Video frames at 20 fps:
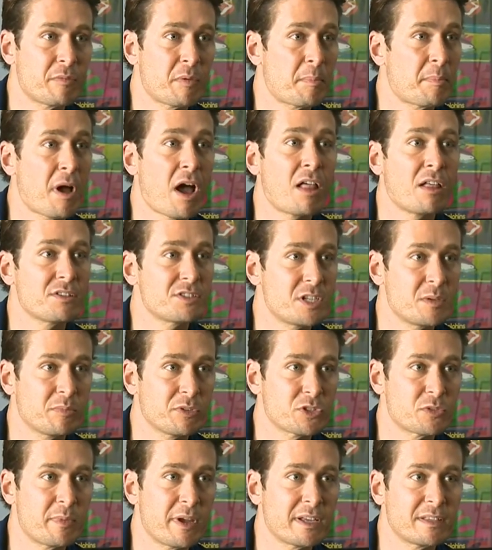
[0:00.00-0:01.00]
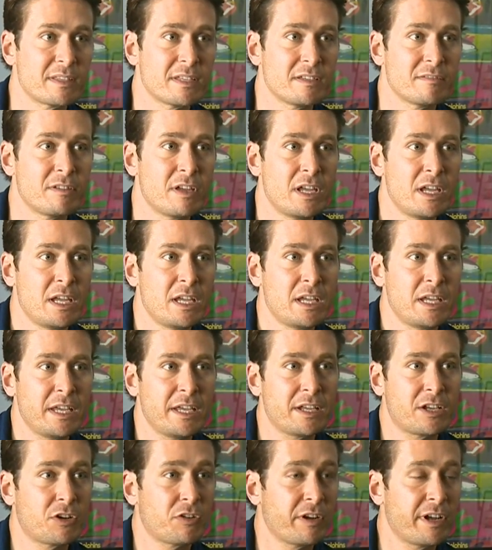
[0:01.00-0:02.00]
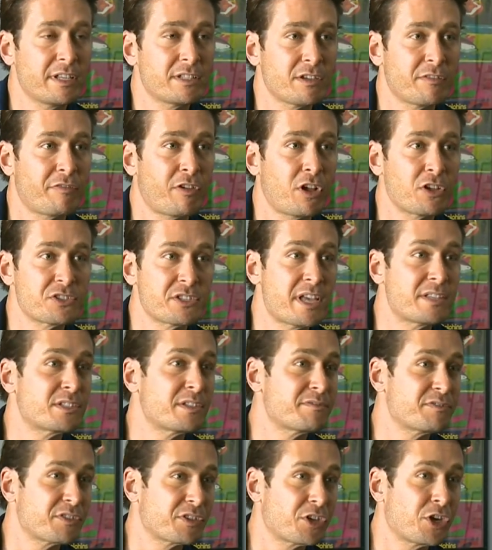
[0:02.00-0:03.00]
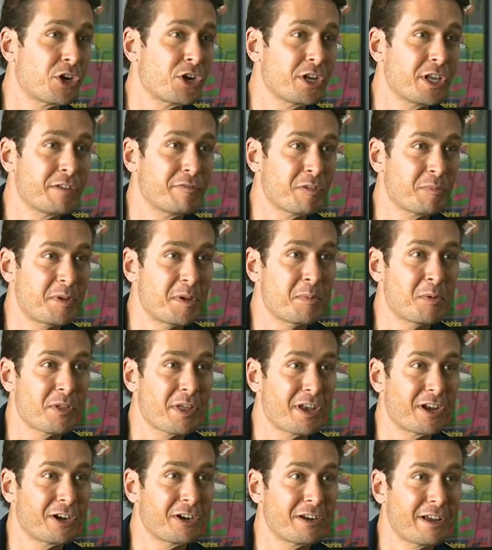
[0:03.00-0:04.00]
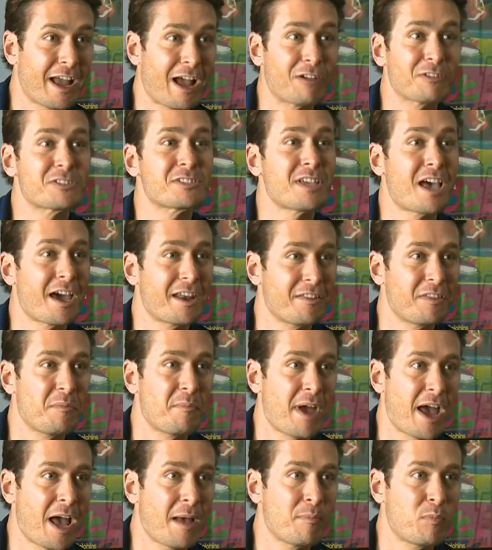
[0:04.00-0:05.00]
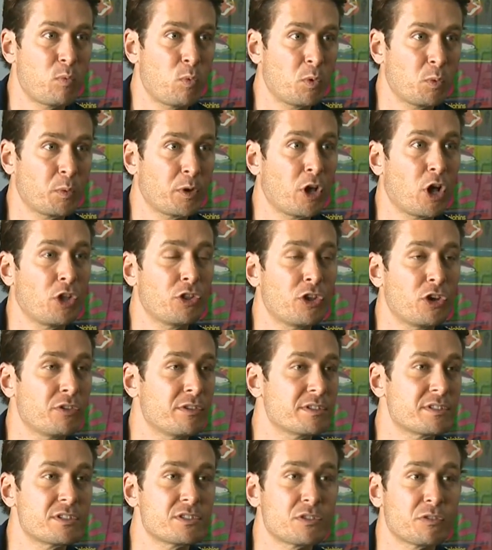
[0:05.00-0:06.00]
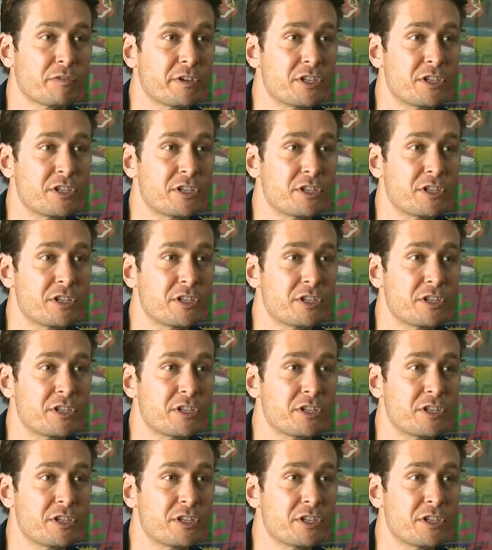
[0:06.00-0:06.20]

From a policy perspective, it creates a false sense of security for people that are outside of the map when we all know this is a